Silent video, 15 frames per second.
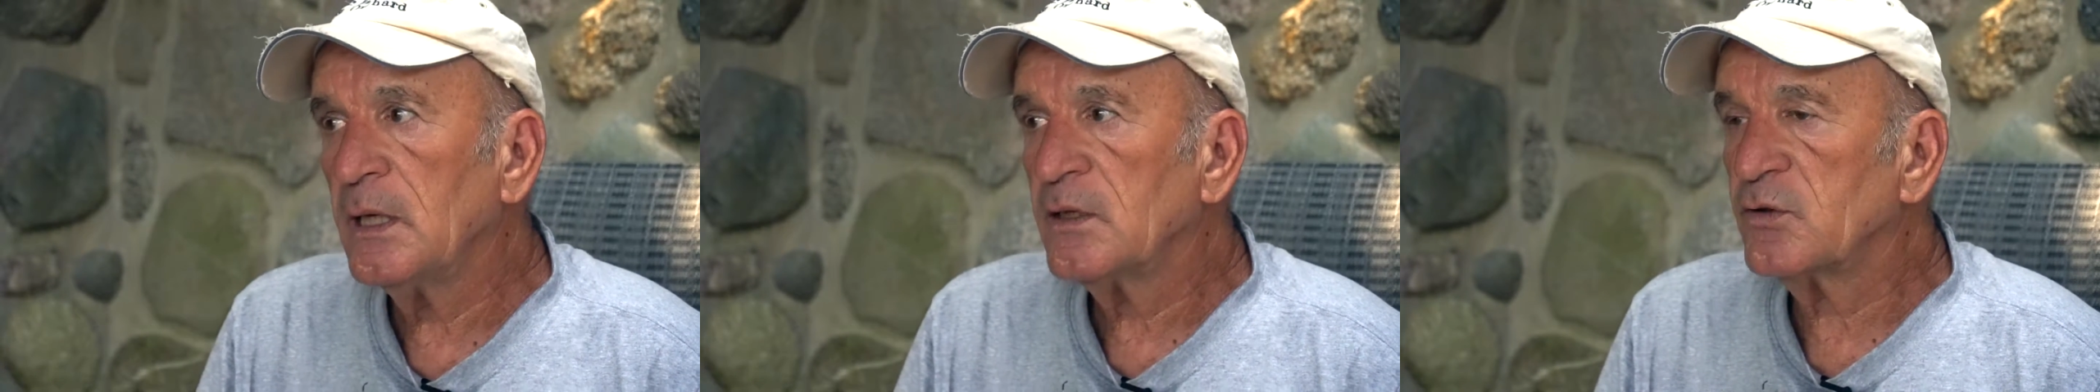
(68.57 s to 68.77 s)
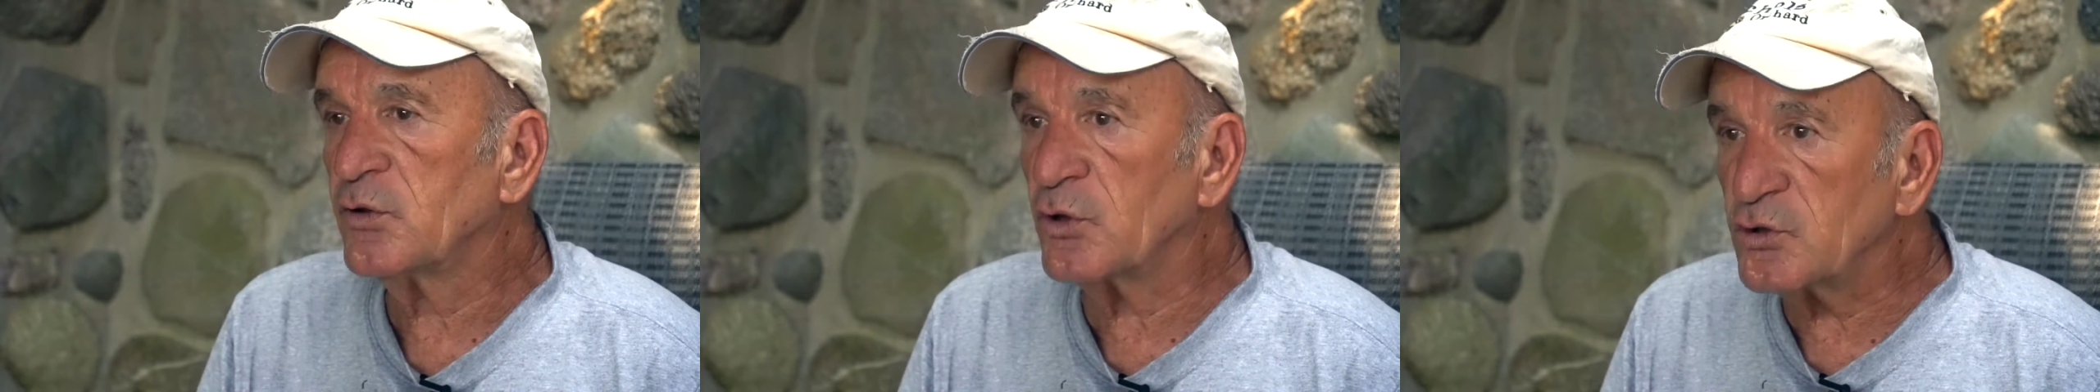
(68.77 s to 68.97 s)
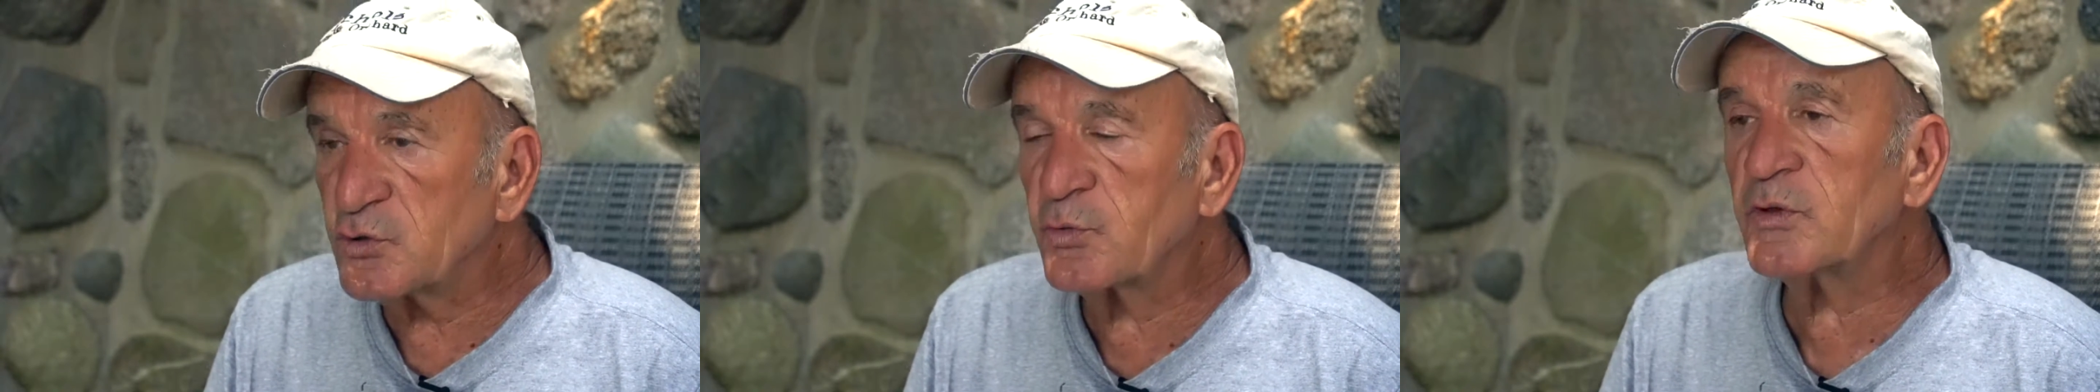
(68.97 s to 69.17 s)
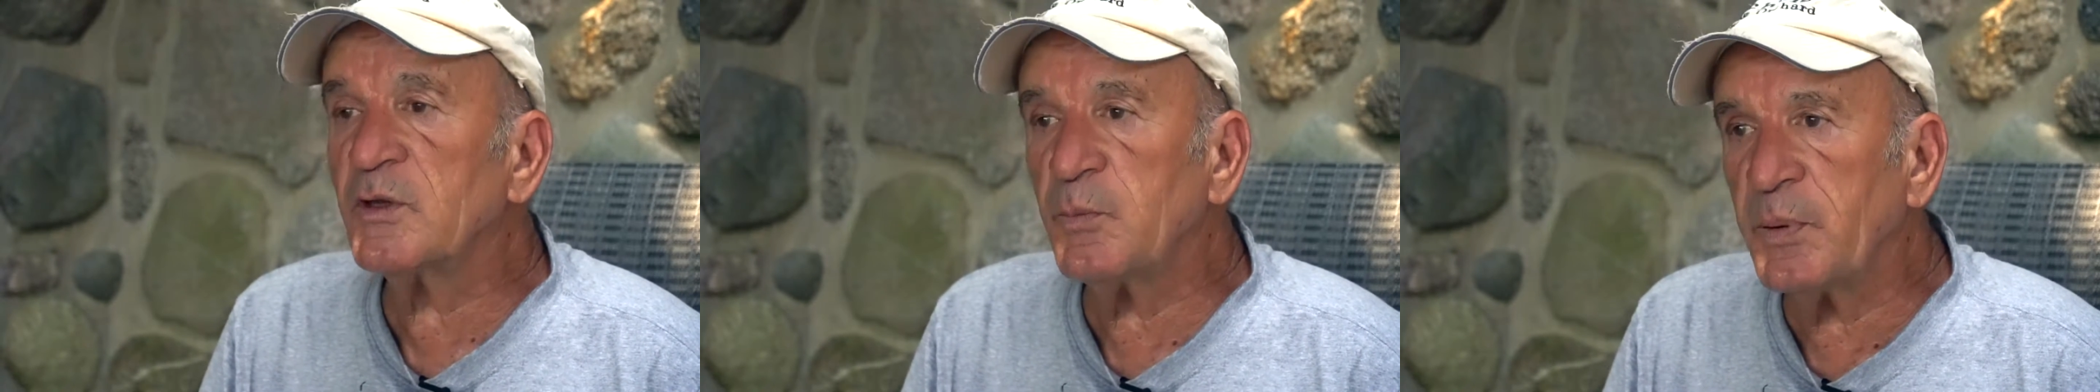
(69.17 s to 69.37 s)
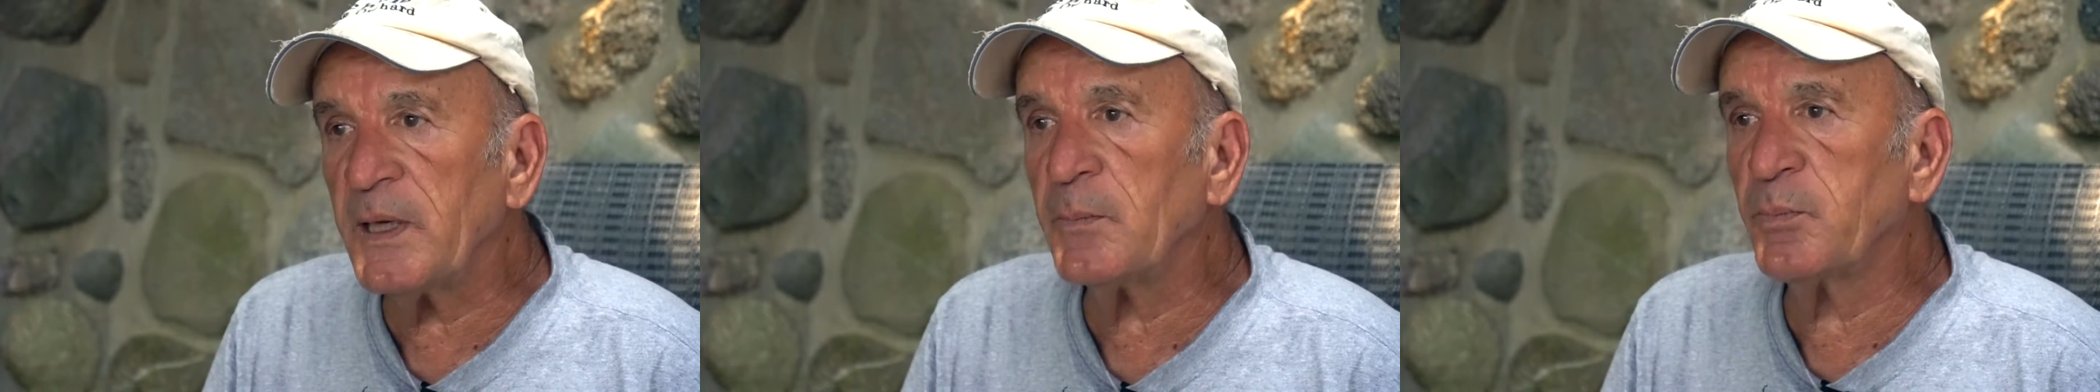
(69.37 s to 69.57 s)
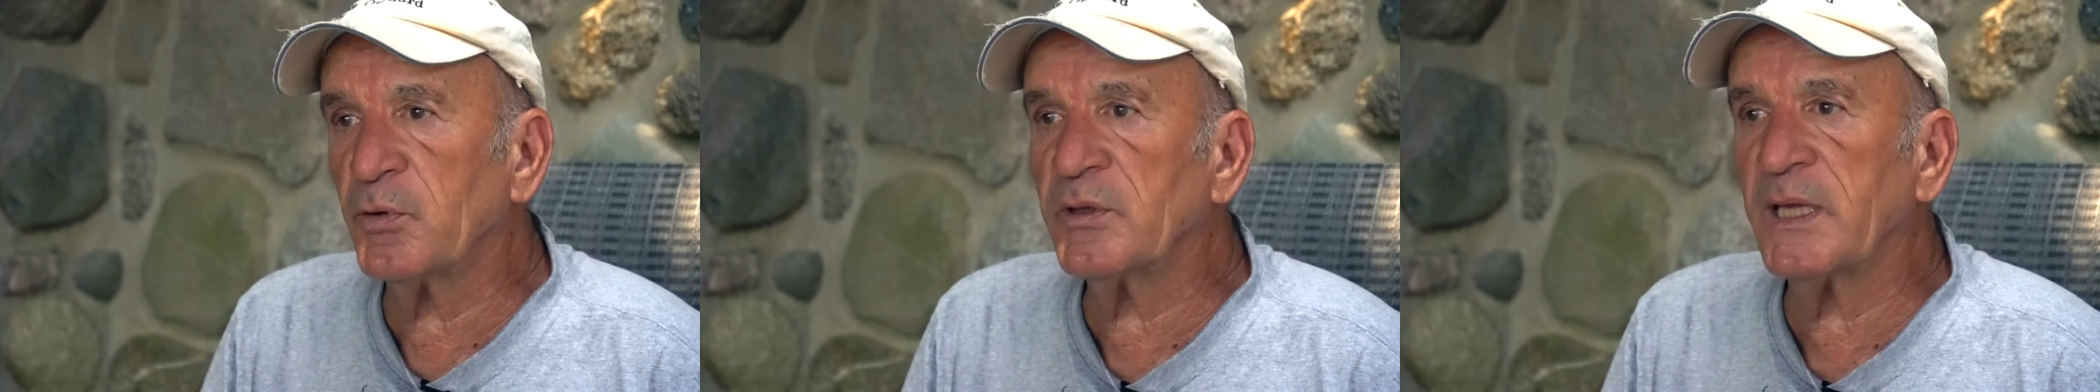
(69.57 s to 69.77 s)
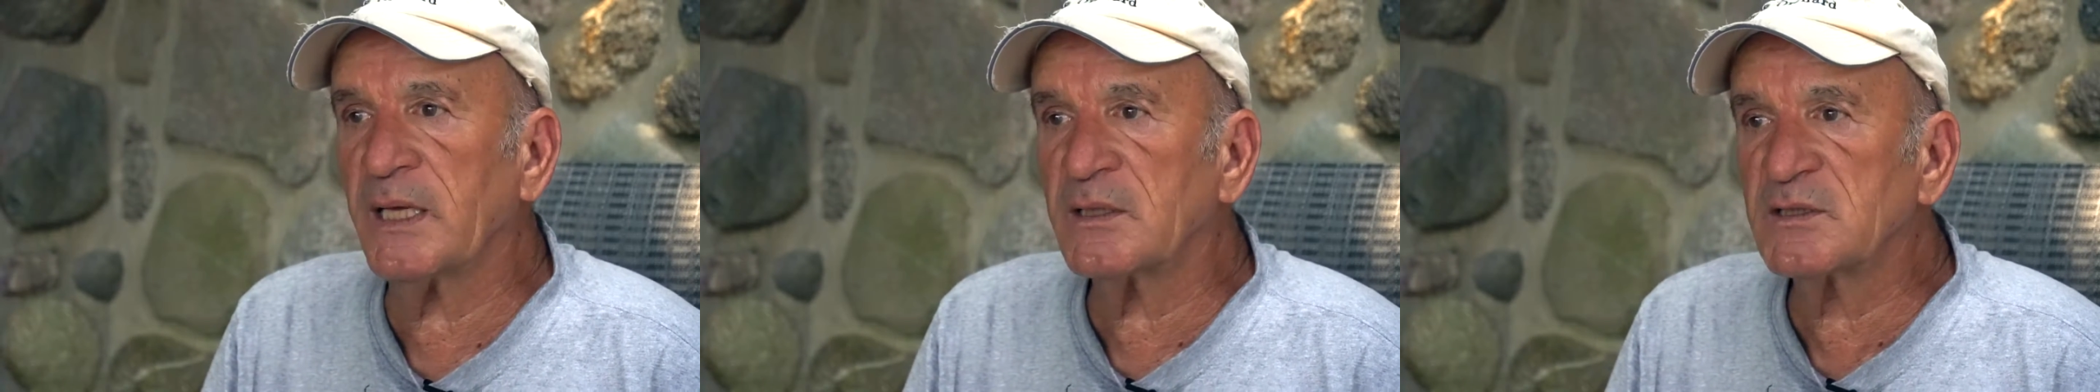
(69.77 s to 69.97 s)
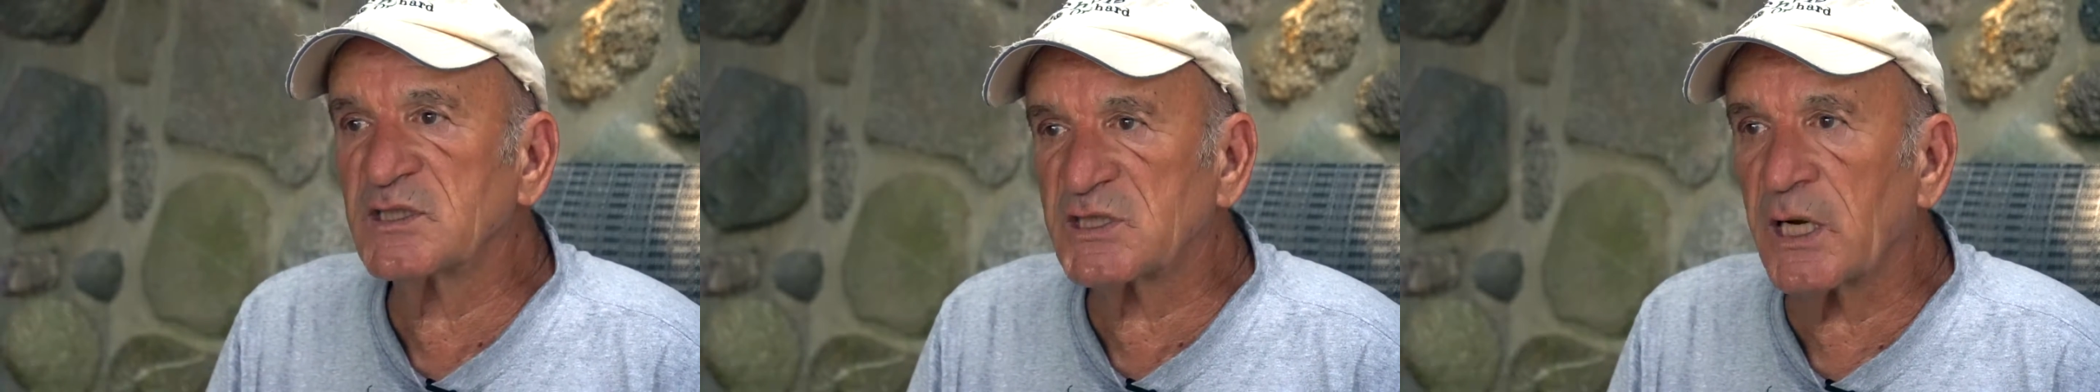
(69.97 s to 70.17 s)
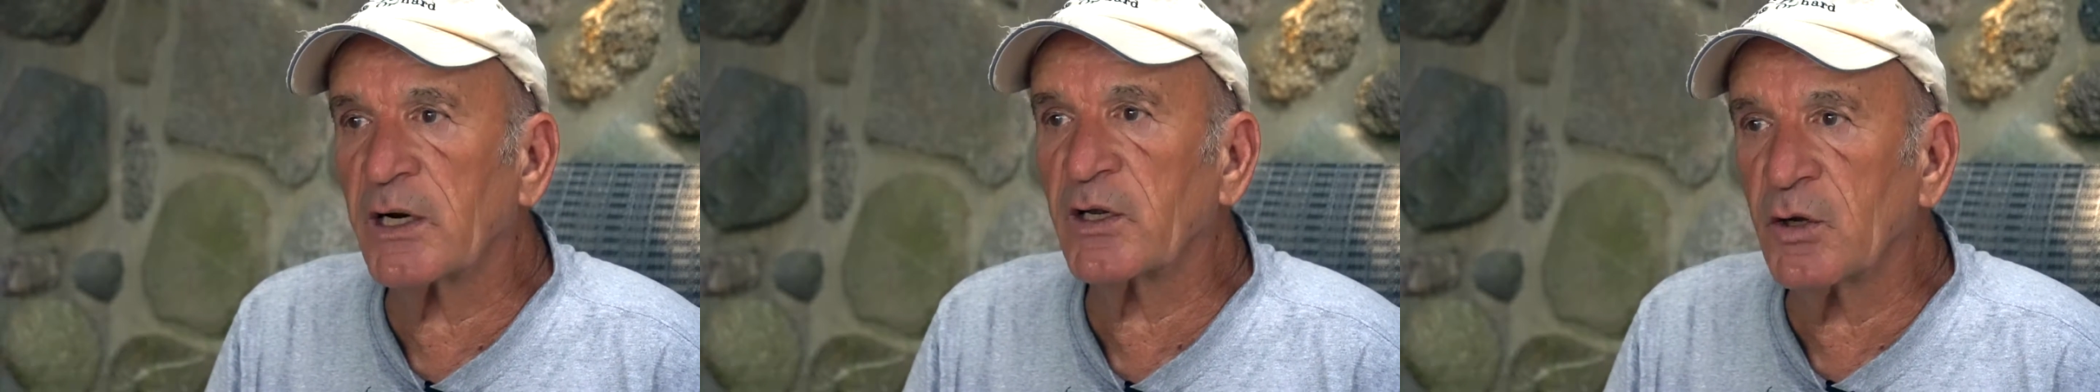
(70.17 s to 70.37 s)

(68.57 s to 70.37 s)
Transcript: those were the people that started